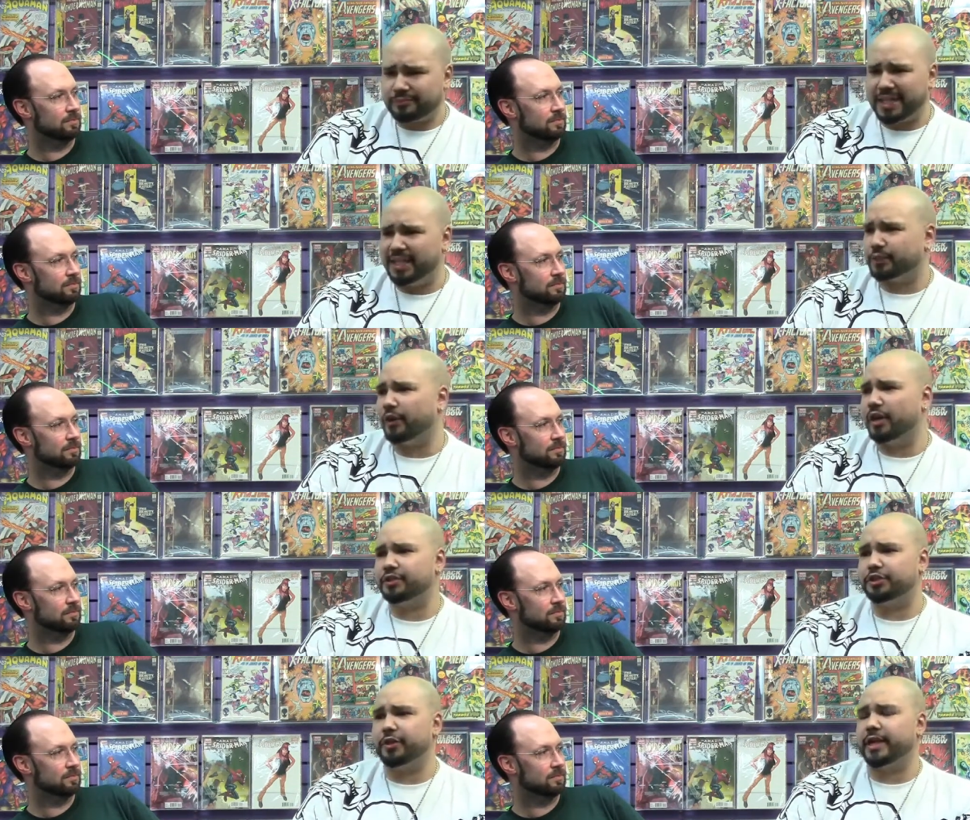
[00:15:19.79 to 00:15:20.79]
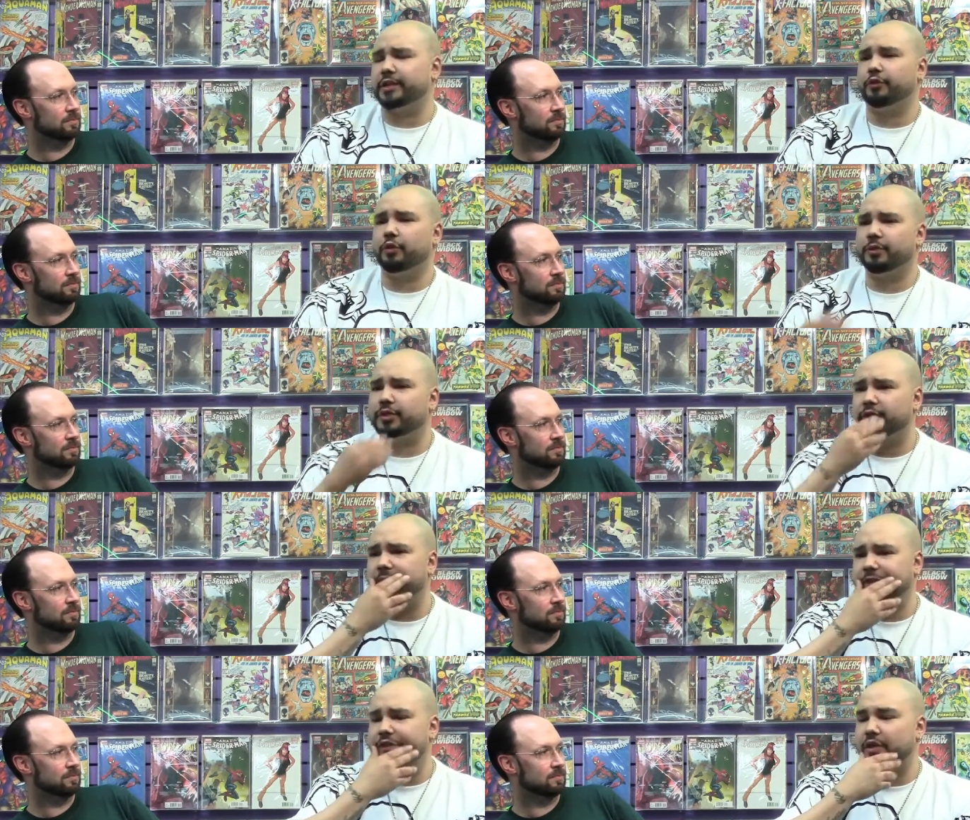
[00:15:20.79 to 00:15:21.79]
Speaker 1: As far as the Transformers
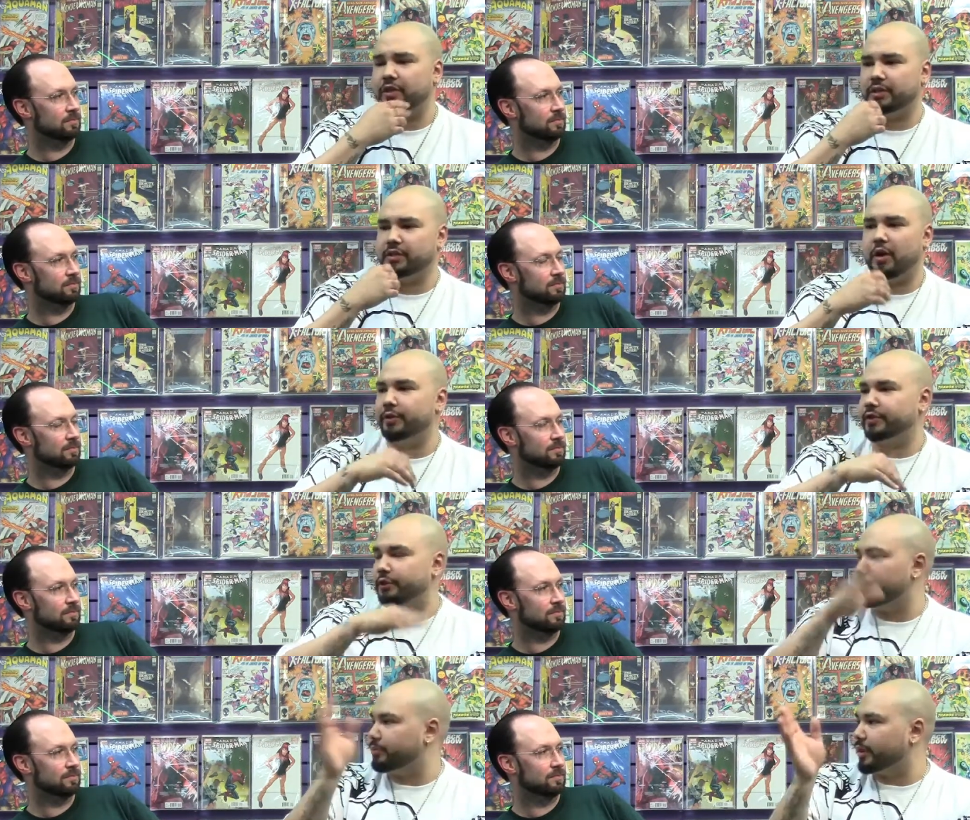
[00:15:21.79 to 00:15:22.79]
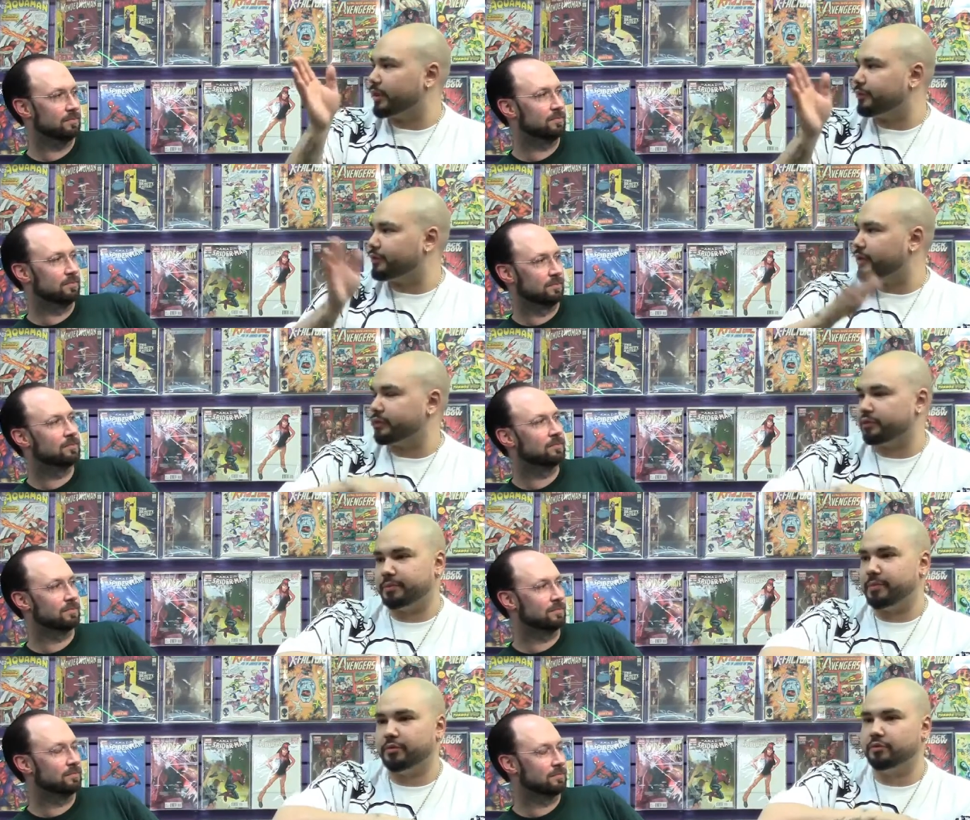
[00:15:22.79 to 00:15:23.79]
stuff, there's there's always a huge market for Transformers.
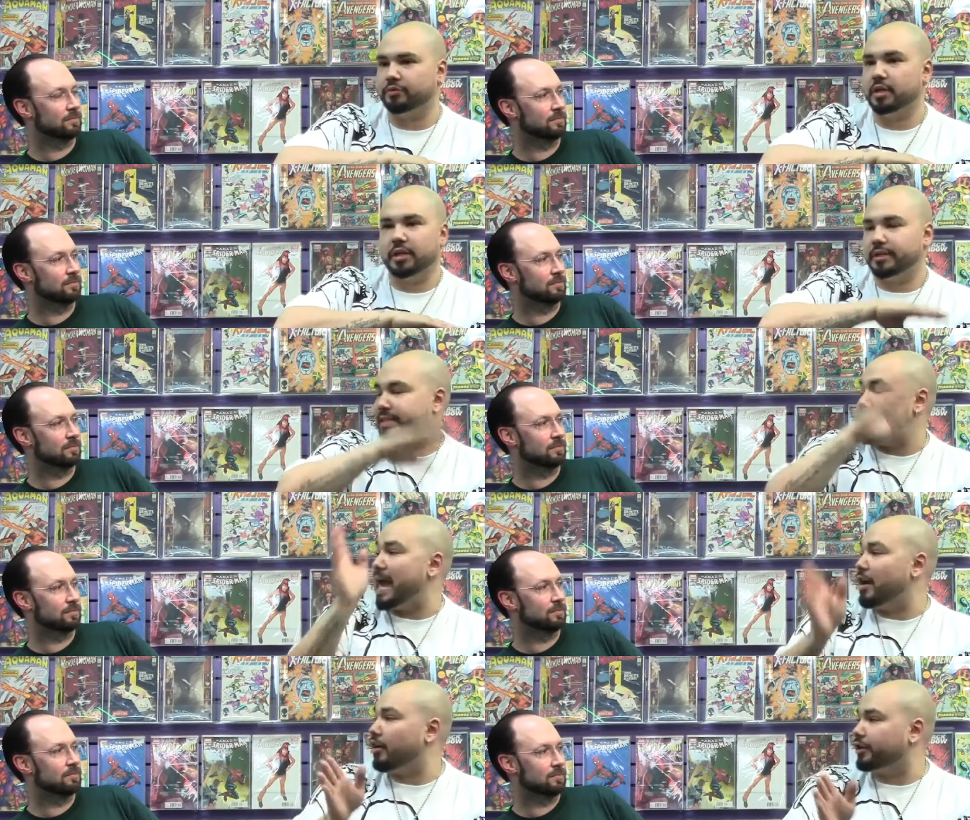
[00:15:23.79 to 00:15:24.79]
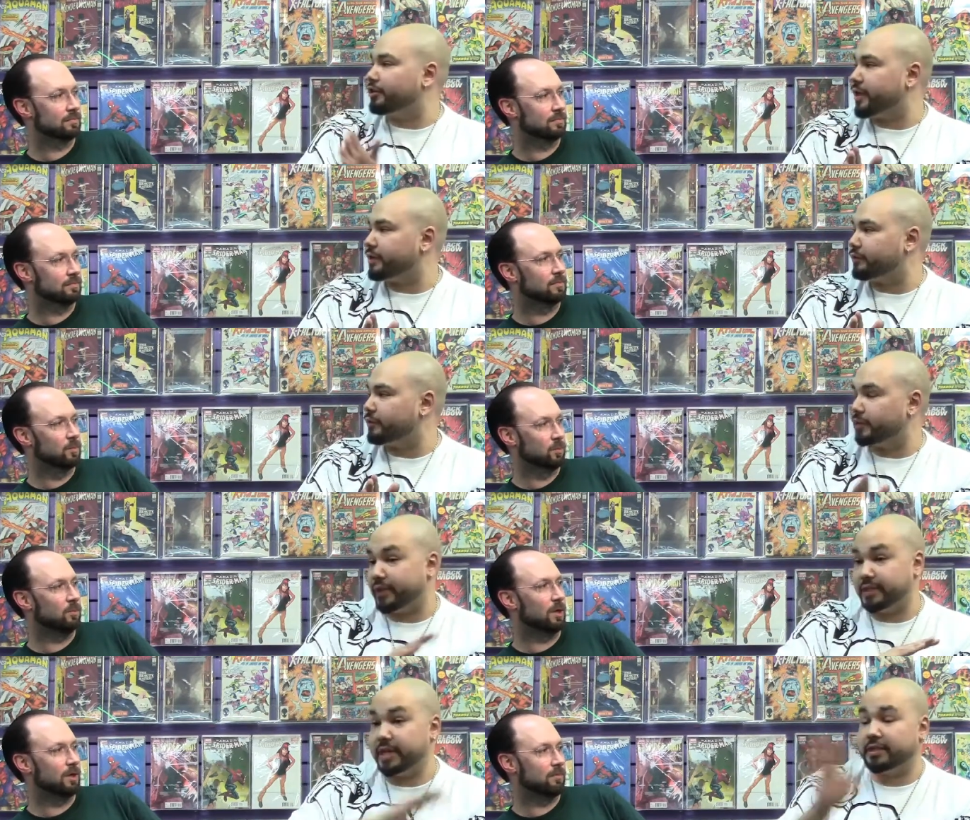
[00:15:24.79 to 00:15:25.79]
People who die hard Transformers
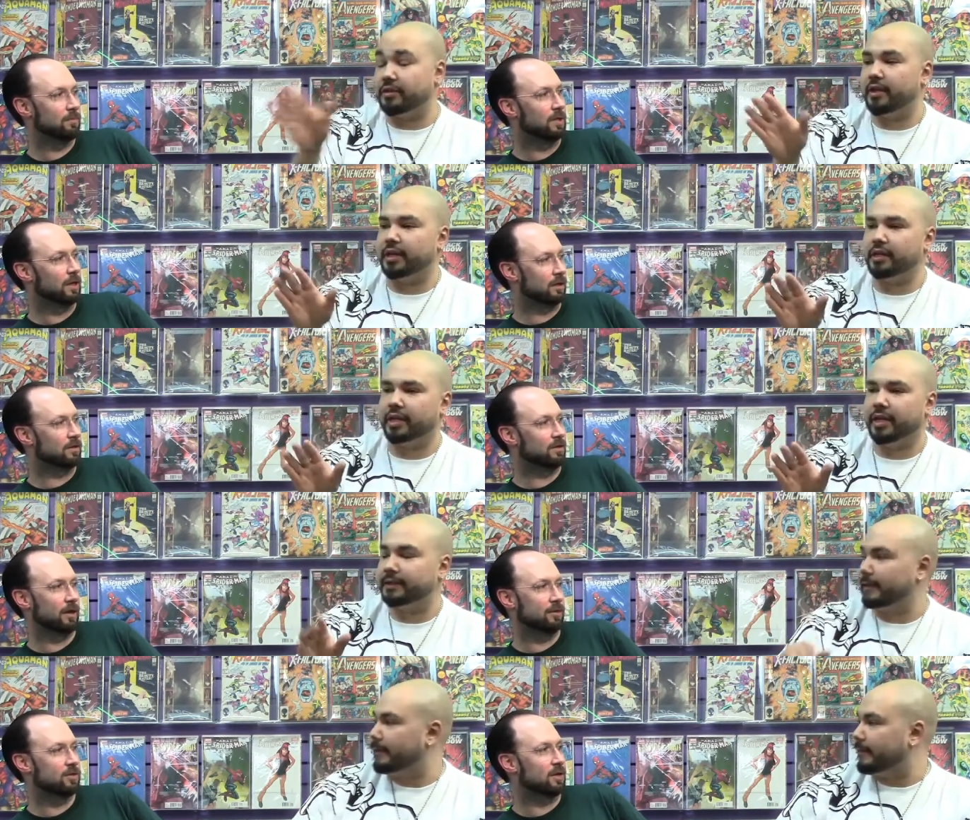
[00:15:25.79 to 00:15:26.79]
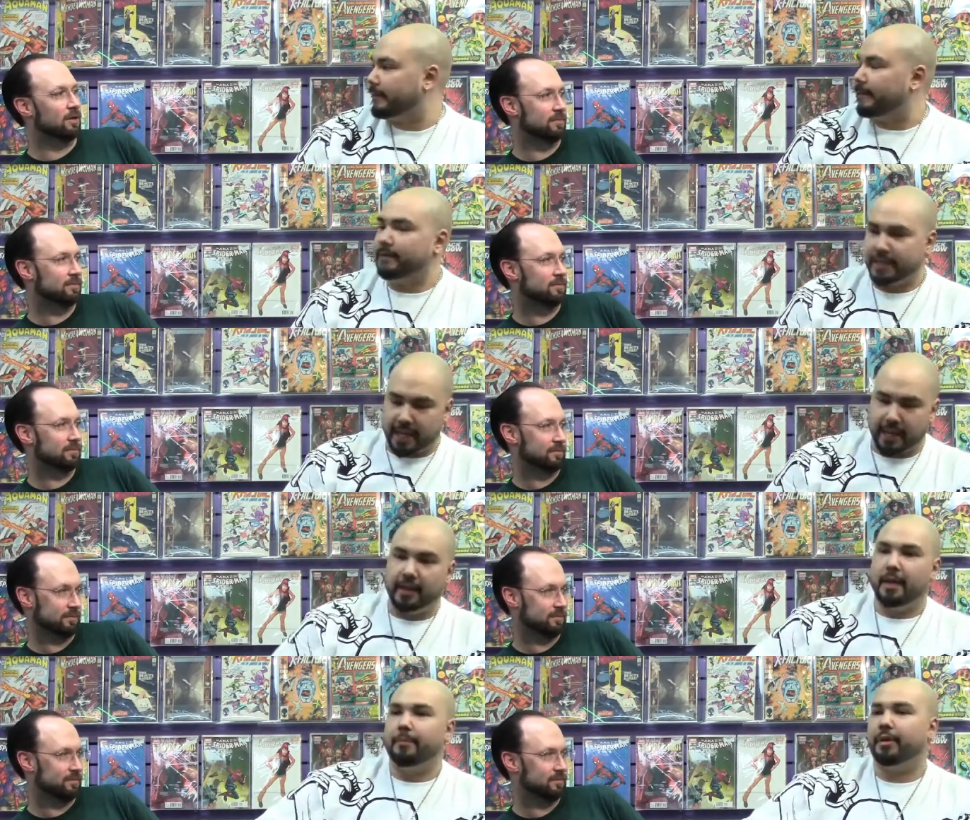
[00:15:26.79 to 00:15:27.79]
Speaker 2: fans, right. and that's all like, they collect. Like yourself.
Speaker 1: Yeah,
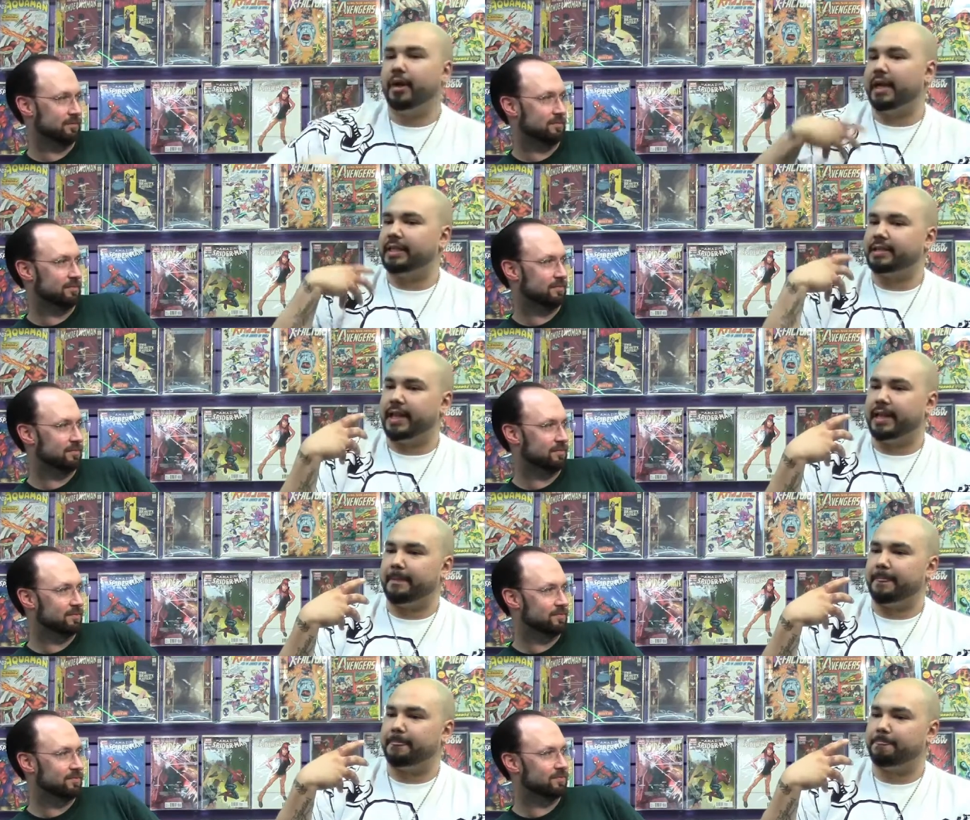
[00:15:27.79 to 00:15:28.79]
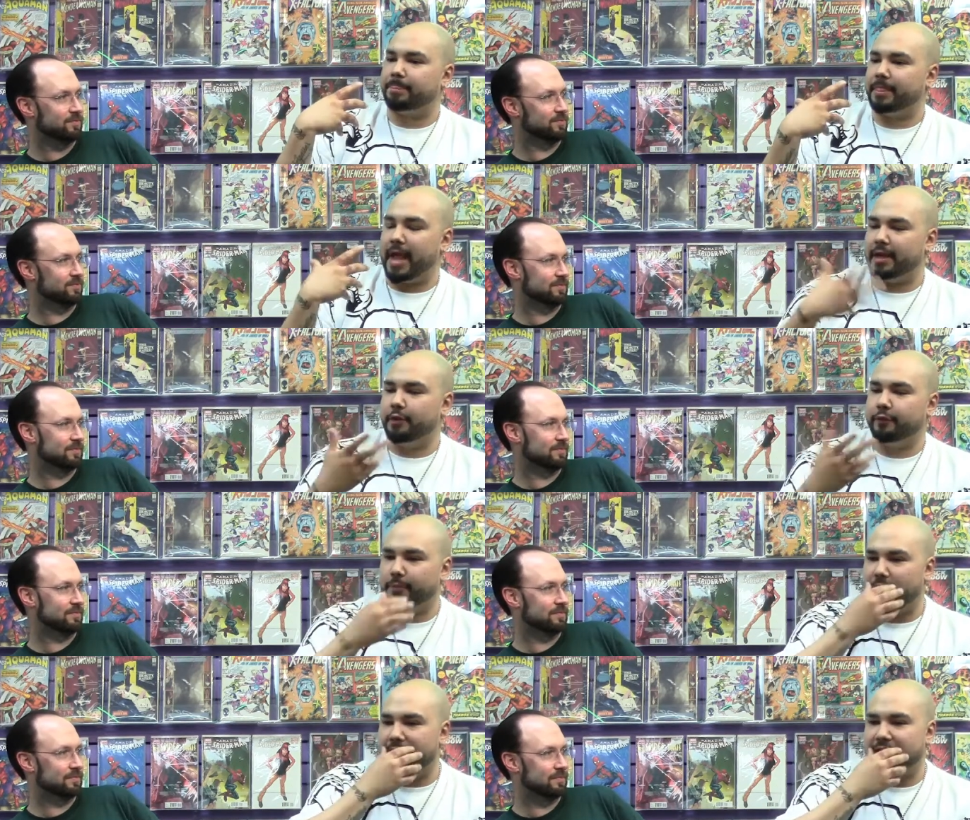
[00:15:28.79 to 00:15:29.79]
but it's like, I go
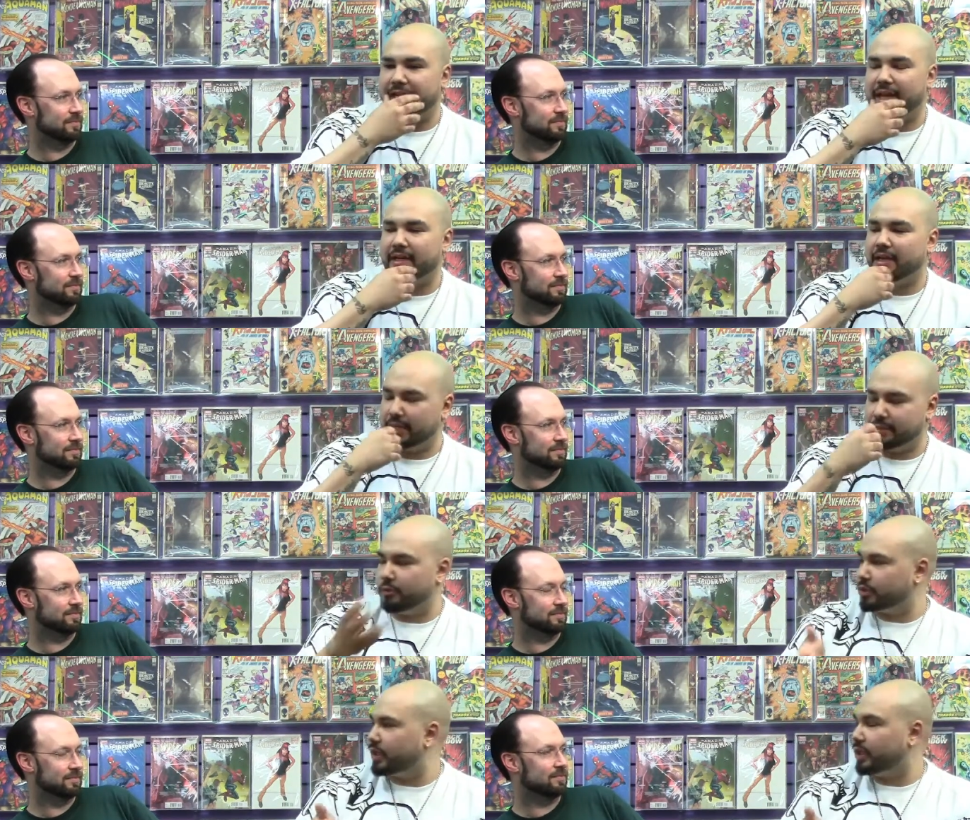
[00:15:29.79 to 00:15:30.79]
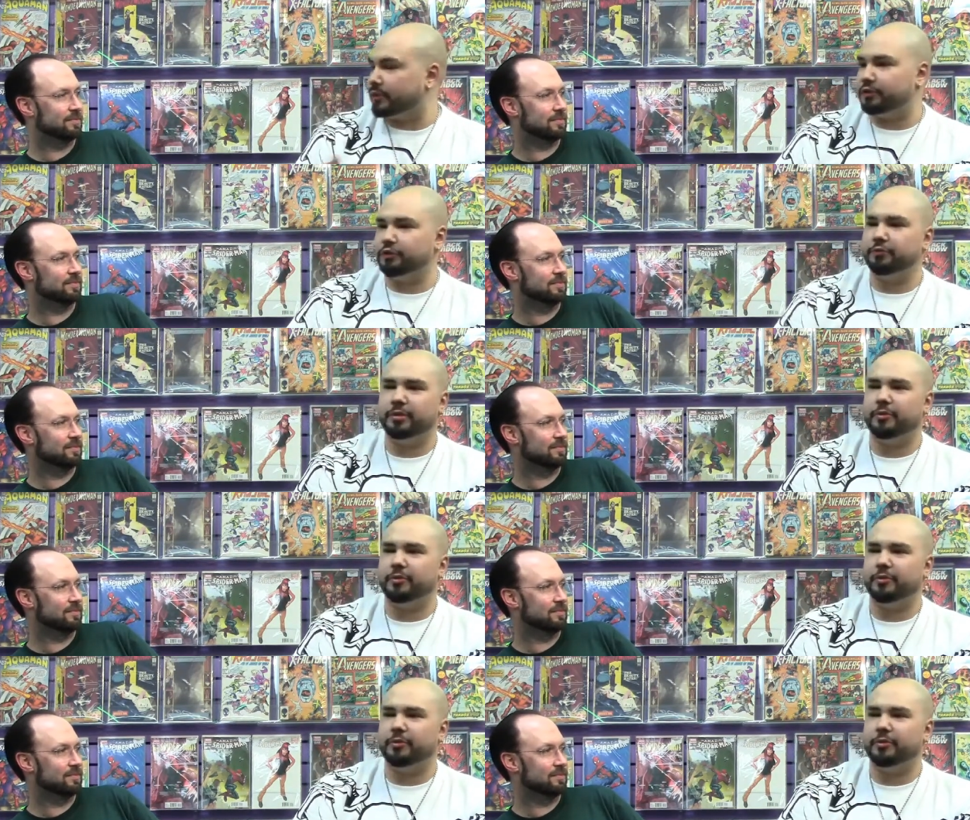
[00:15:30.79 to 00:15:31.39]
from line to line, as most collectors do, but